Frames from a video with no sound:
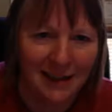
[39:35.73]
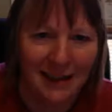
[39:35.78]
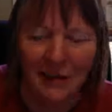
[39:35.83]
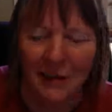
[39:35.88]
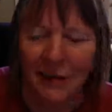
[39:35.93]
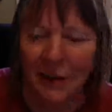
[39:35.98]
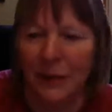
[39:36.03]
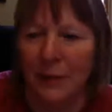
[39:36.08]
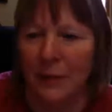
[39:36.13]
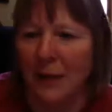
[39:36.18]
You
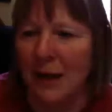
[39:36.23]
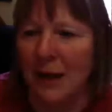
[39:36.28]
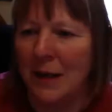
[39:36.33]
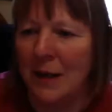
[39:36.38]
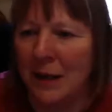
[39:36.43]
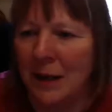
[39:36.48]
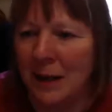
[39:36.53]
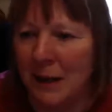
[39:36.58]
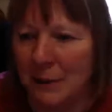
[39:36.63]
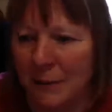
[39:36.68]
know, I
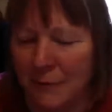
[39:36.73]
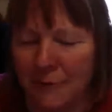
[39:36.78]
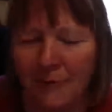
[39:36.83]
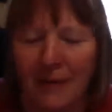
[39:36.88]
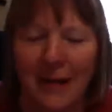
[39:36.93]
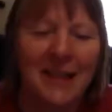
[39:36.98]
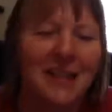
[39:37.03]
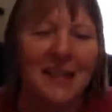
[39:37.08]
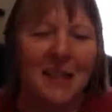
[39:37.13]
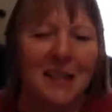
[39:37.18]
kind of
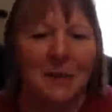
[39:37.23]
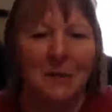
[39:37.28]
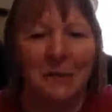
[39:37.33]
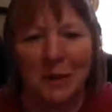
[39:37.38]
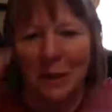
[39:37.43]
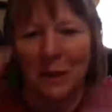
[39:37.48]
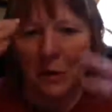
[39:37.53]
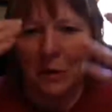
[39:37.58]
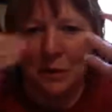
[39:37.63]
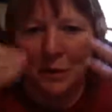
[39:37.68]
faced up
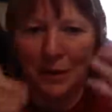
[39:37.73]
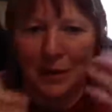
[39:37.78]
to all